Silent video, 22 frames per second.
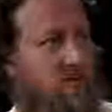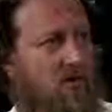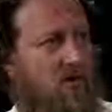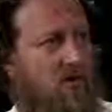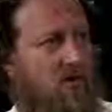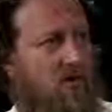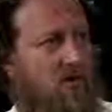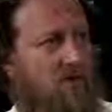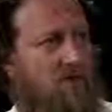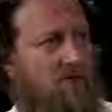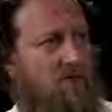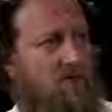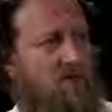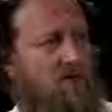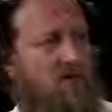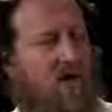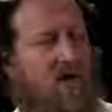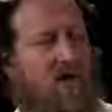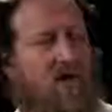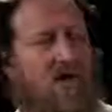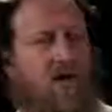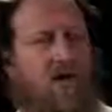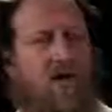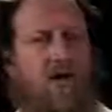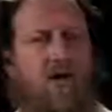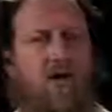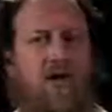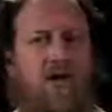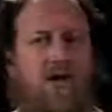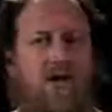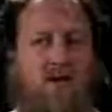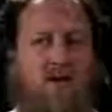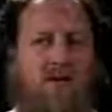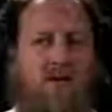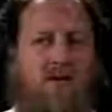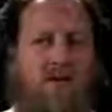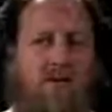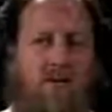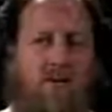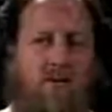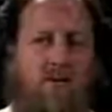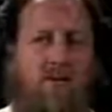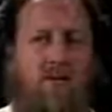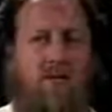Right?
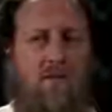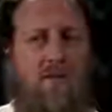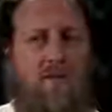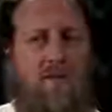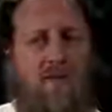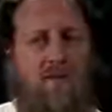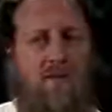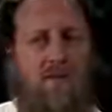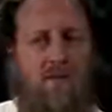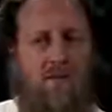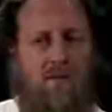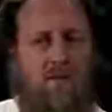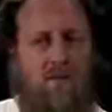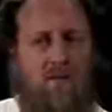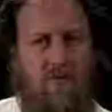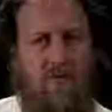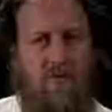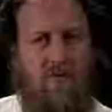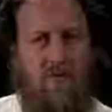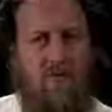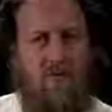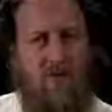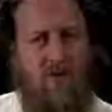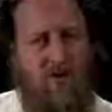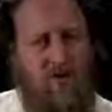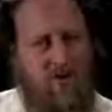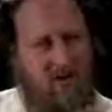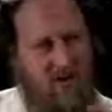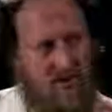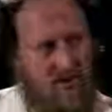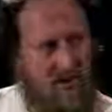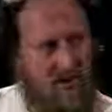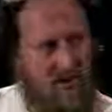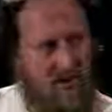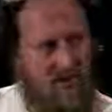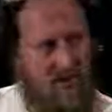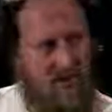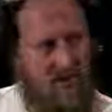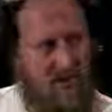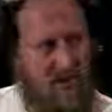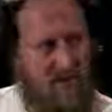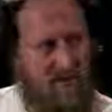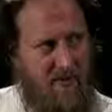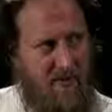So, just to take a
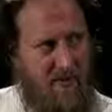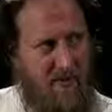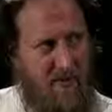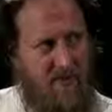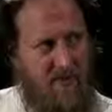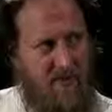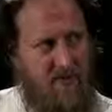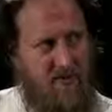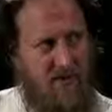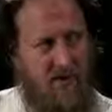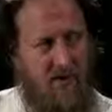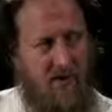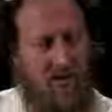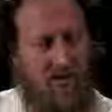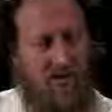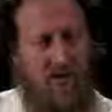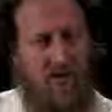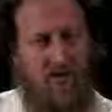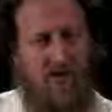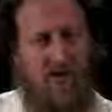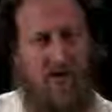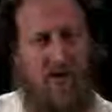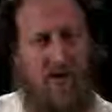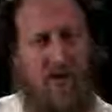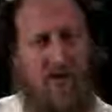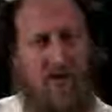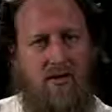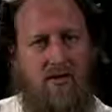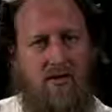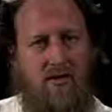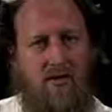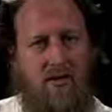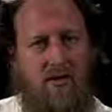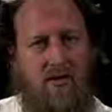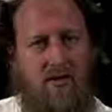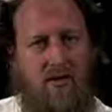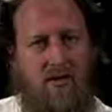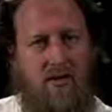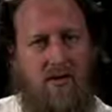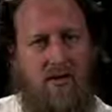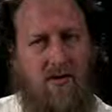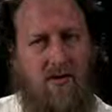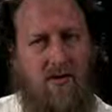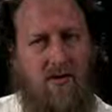step backwards here, right?
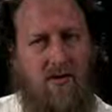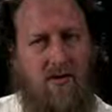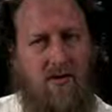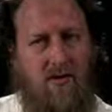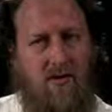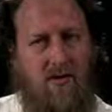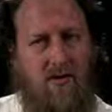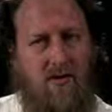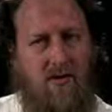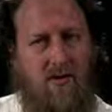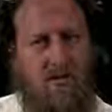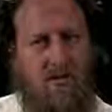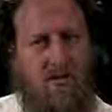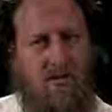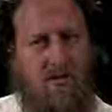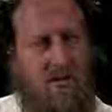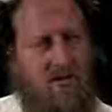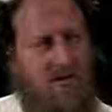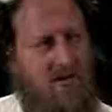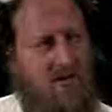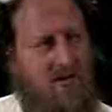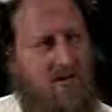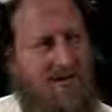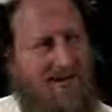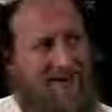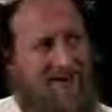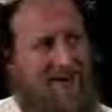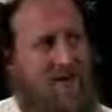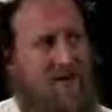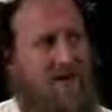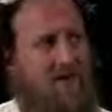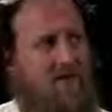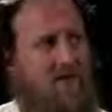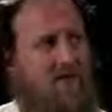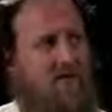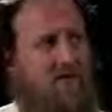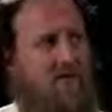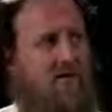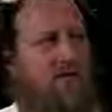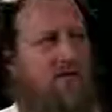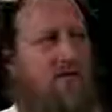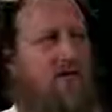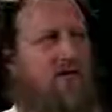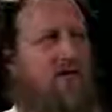There's a need
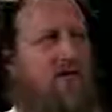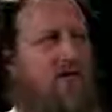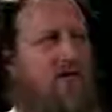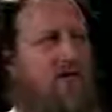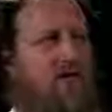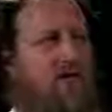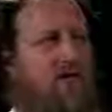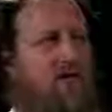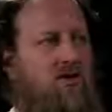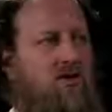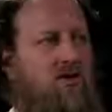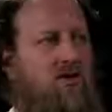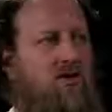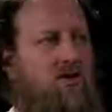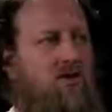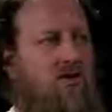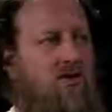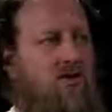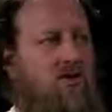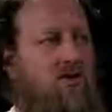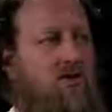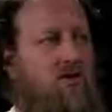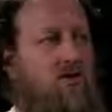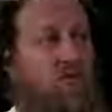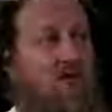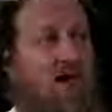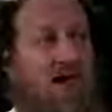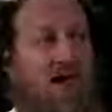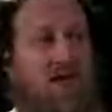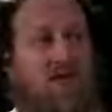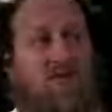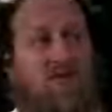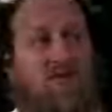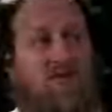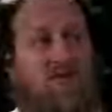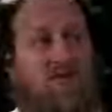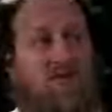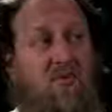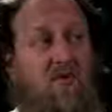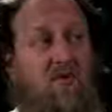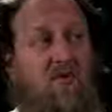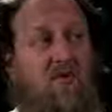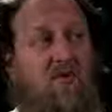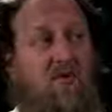for revelation because we have
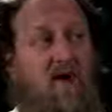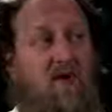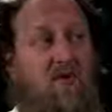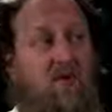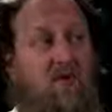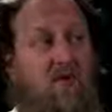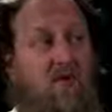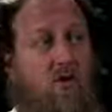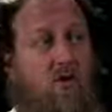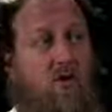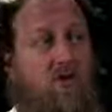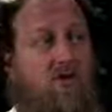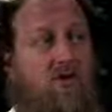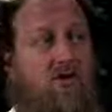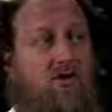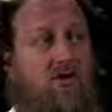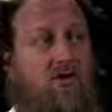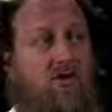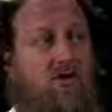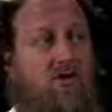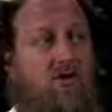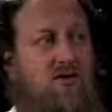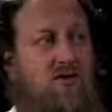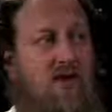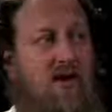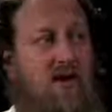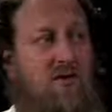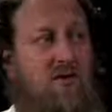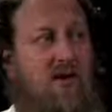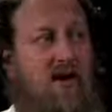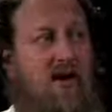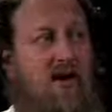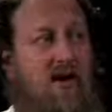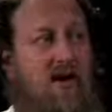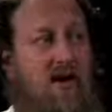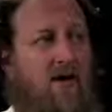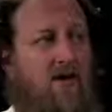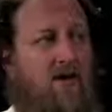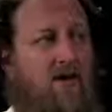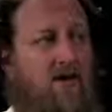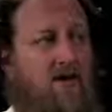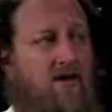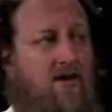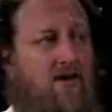some profound questions about
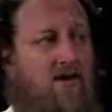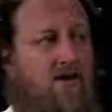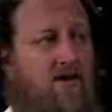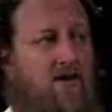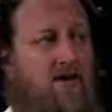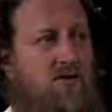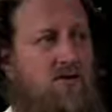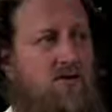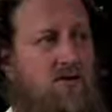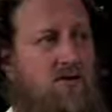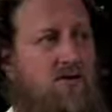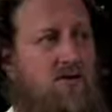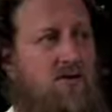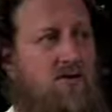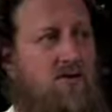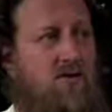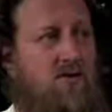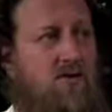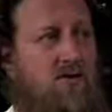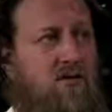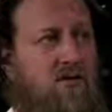our existence.